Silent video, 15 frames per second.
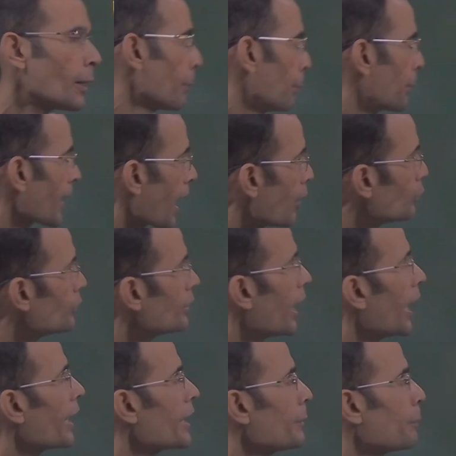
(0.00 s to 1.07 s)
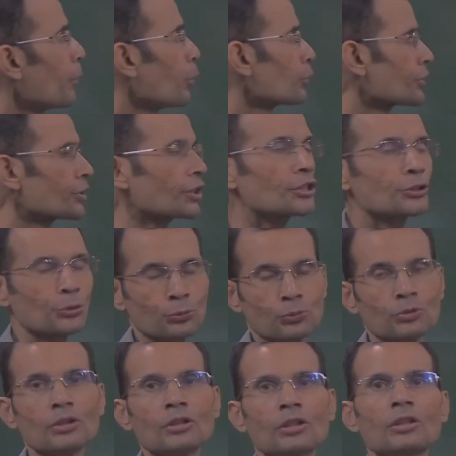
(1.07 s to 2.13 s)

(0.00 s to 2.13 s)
brown adipose tissue,